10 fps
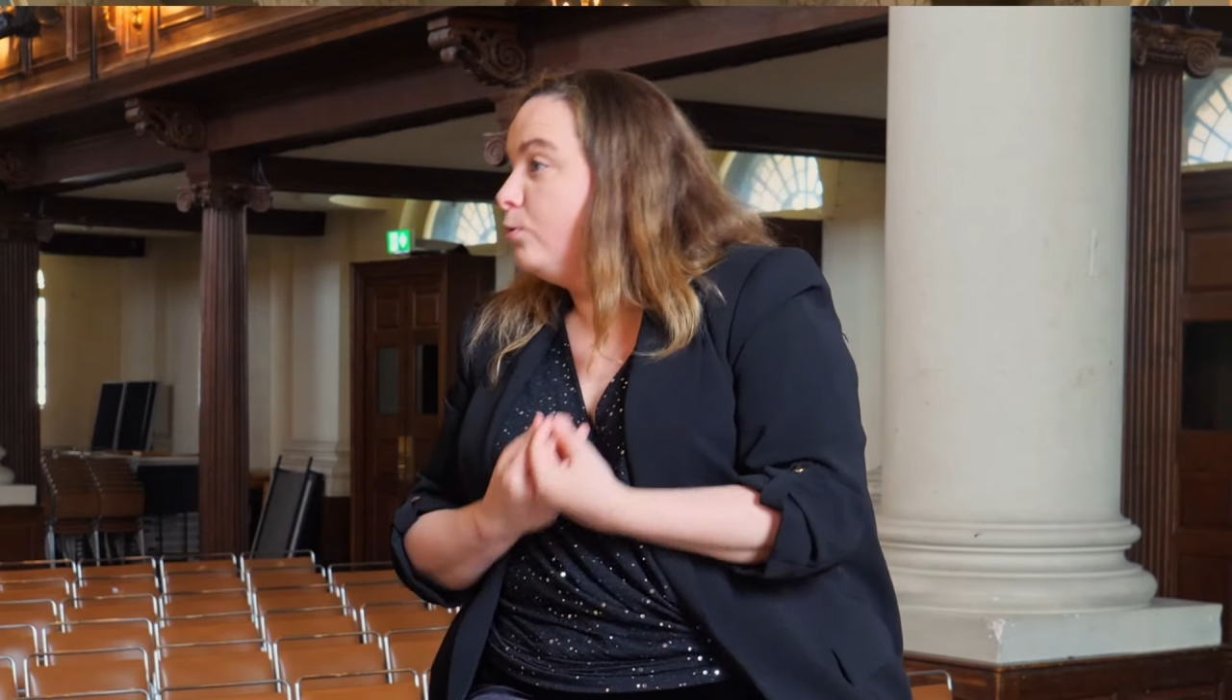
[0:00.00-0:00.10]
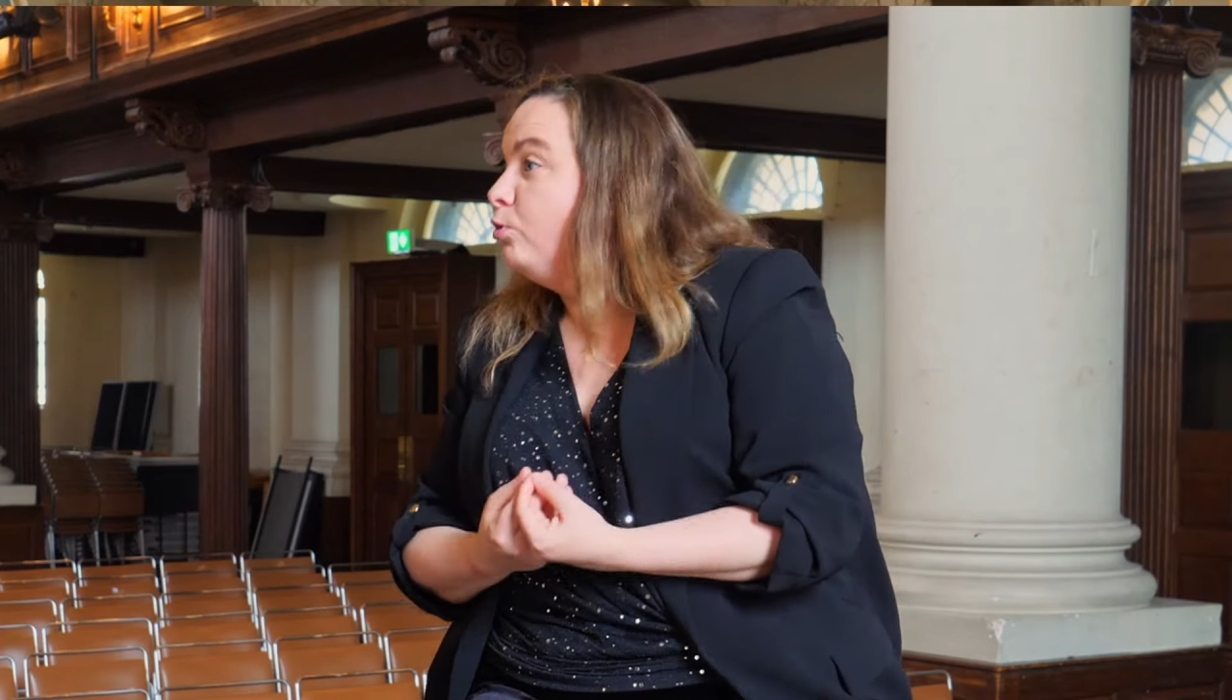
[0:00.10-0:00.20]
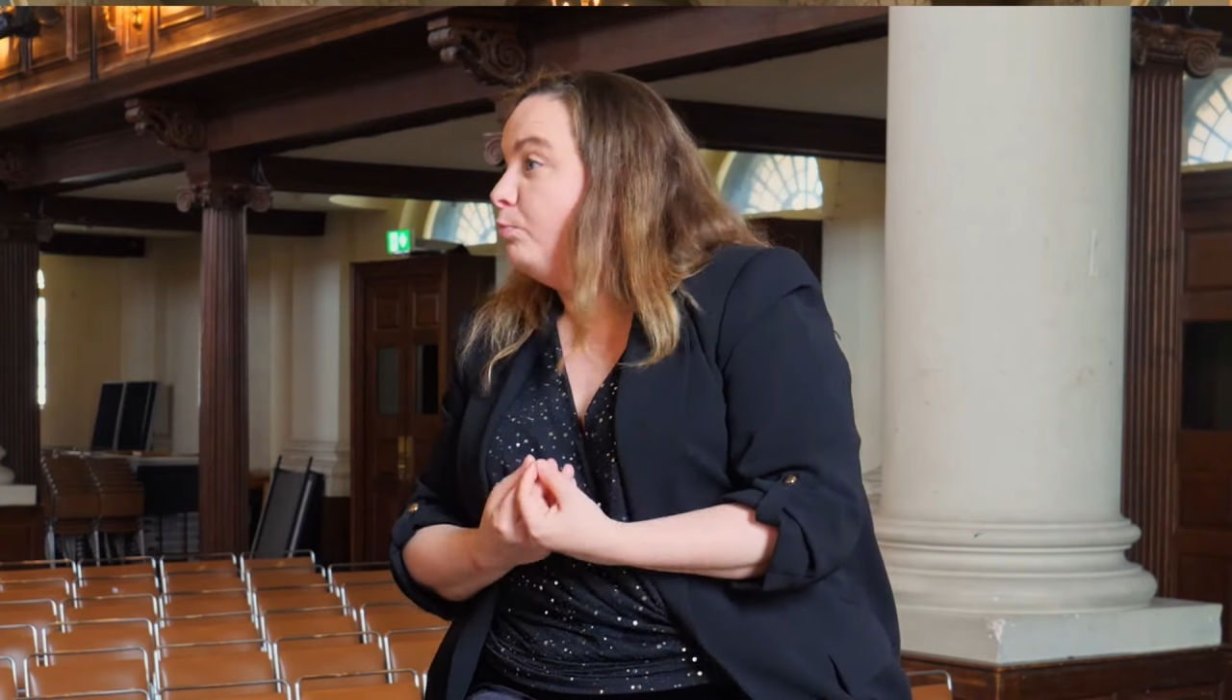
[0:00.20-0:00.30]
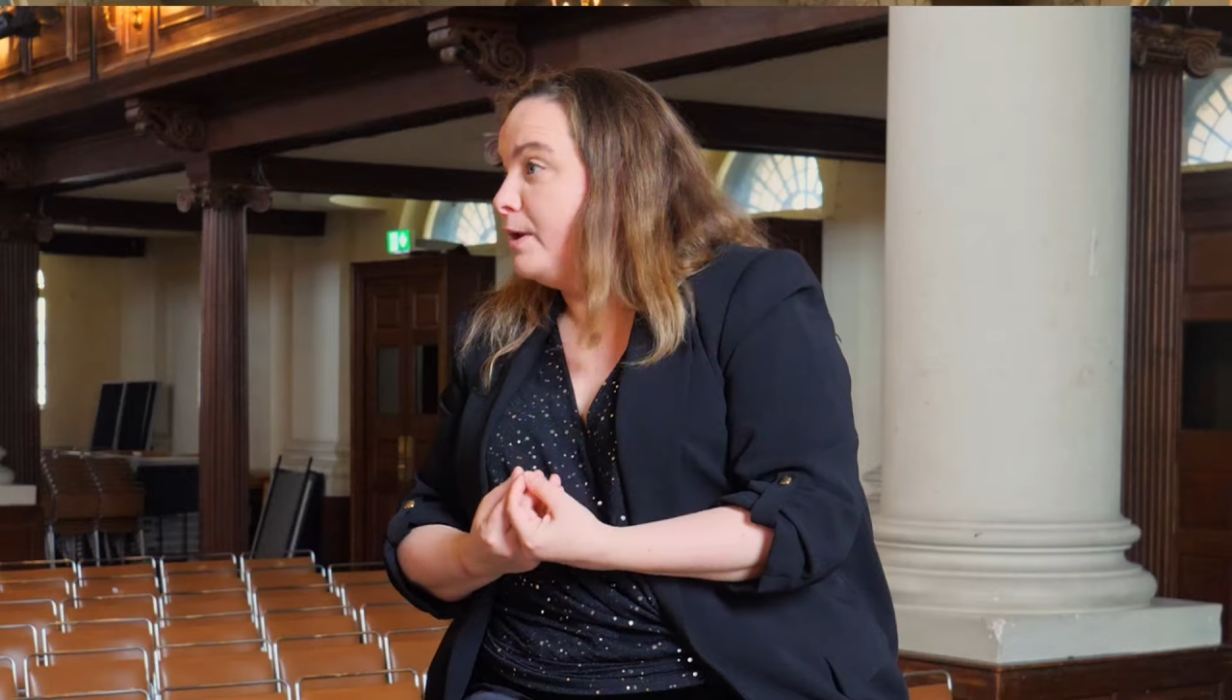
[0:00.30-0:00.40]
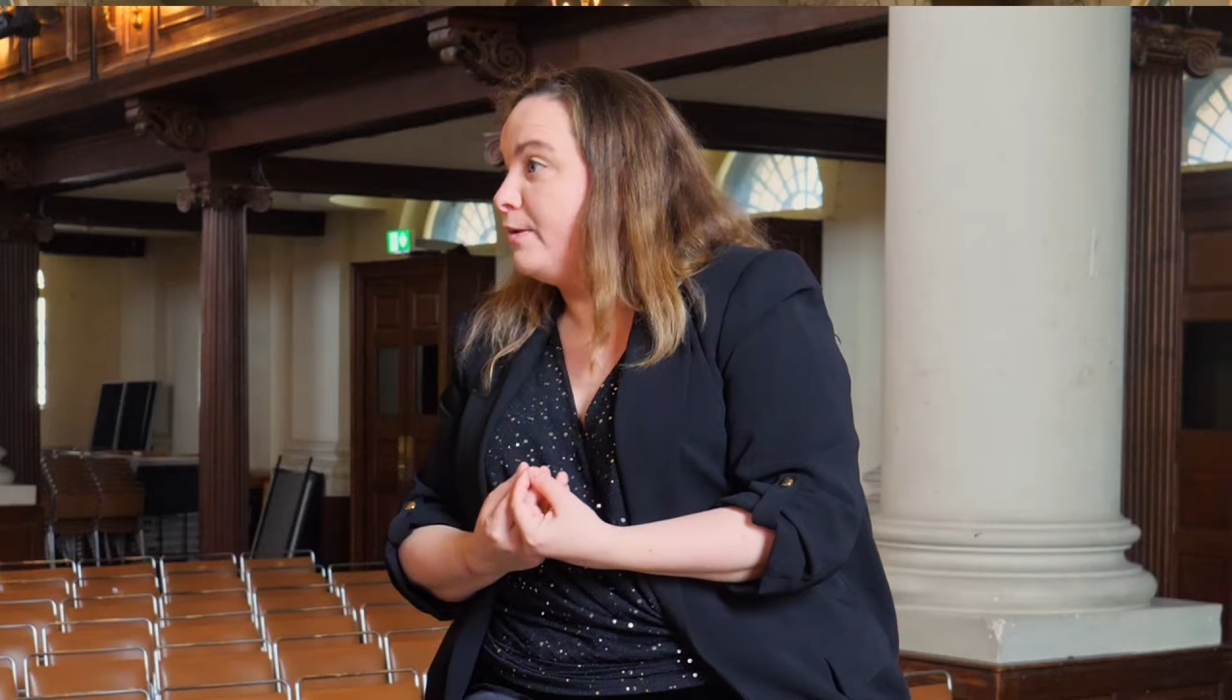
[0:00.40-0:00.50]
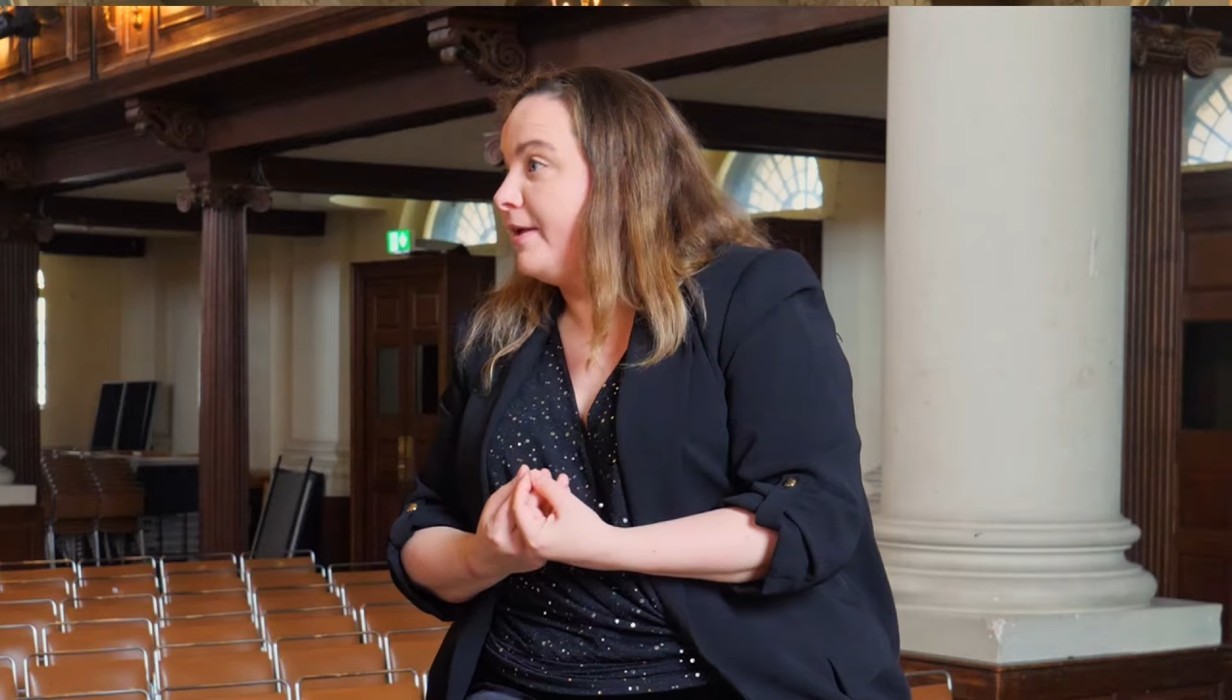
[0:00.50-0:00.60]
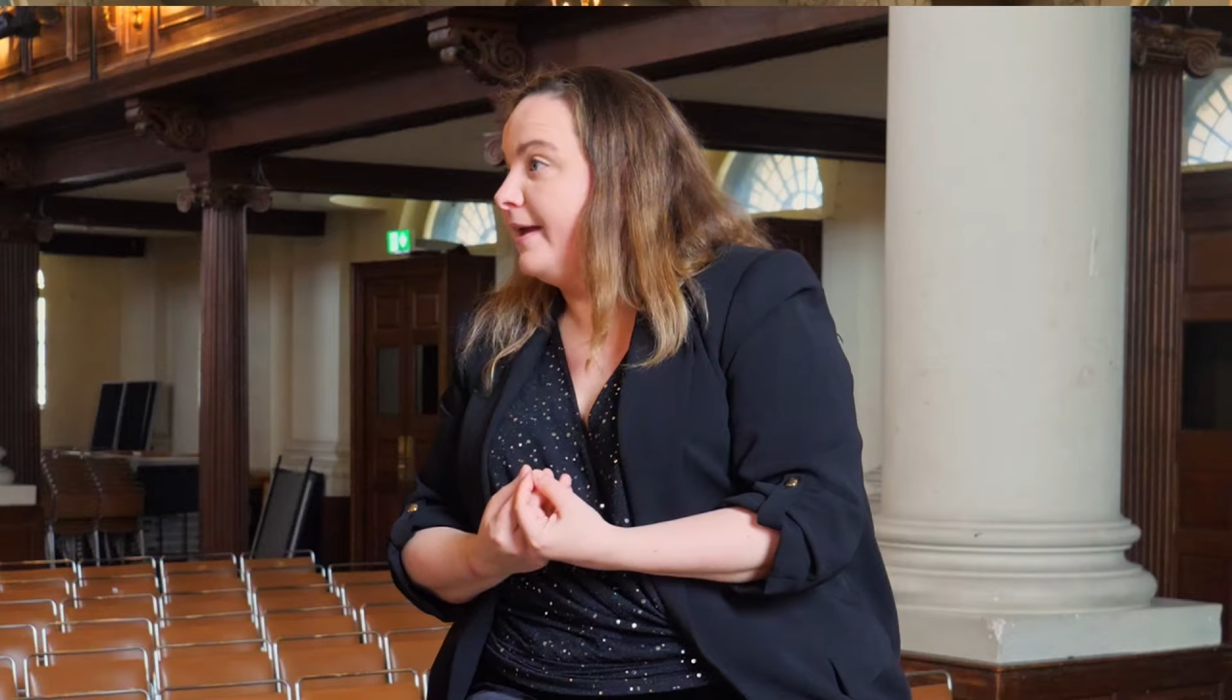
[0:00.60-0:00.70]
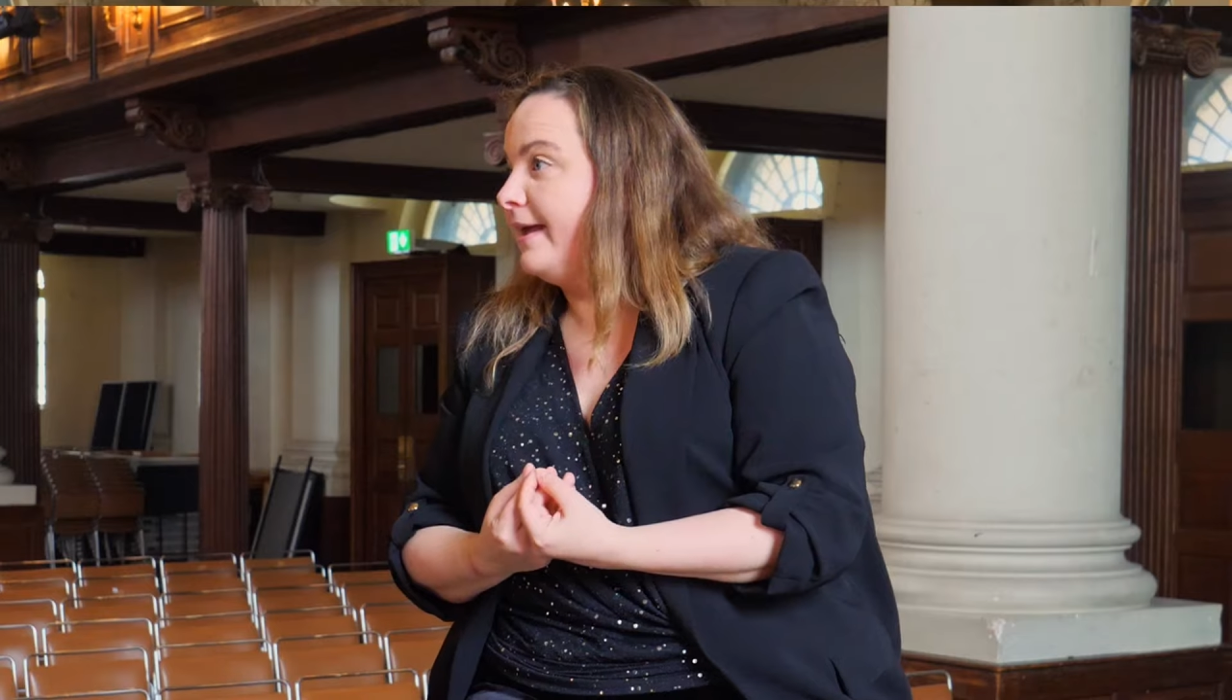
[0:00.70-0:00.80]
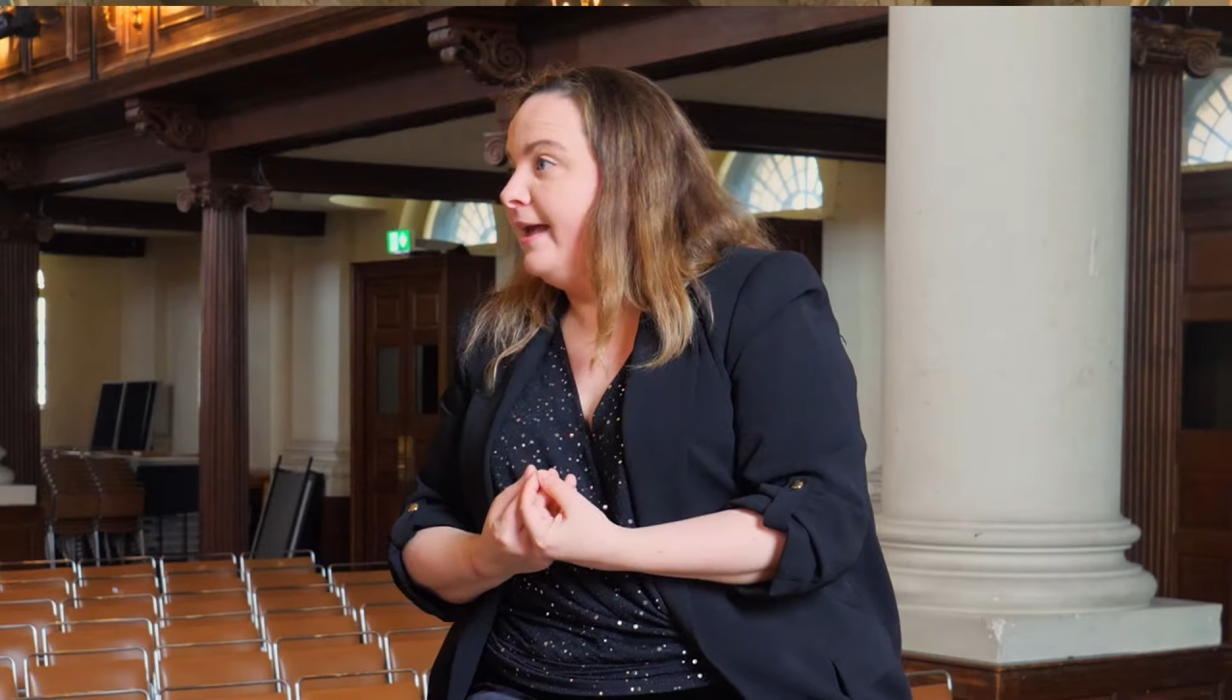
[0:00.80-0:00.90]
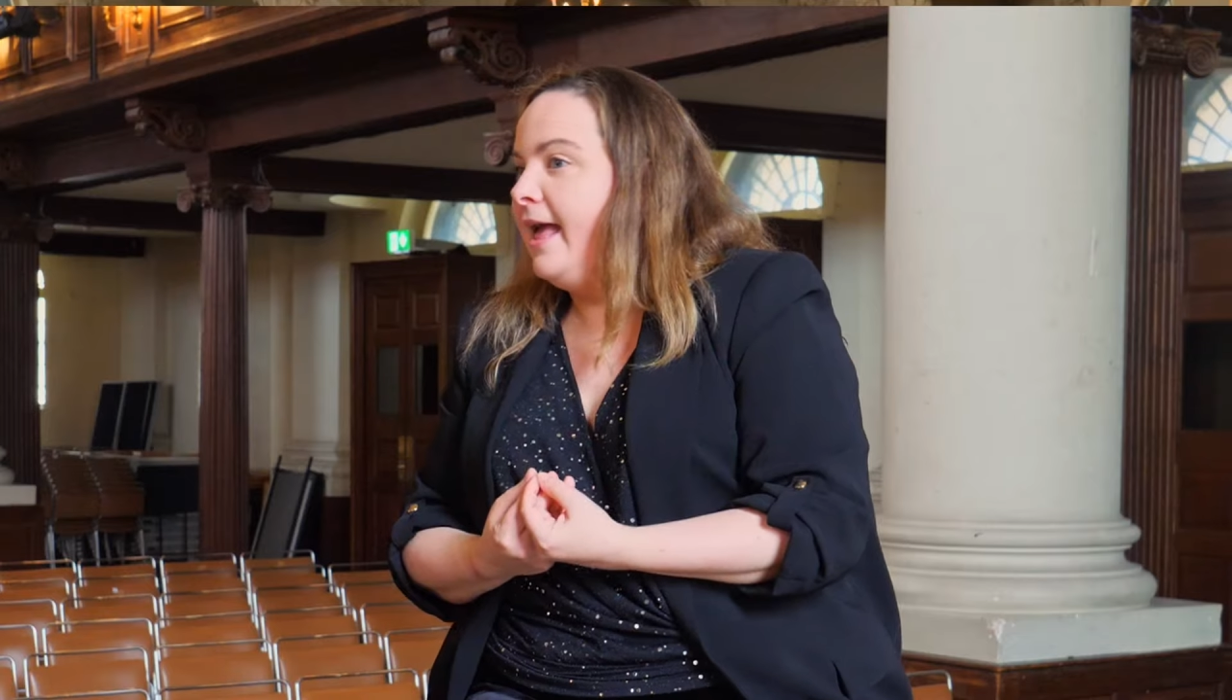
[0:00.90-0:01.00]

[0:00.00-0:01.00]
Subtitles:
all music.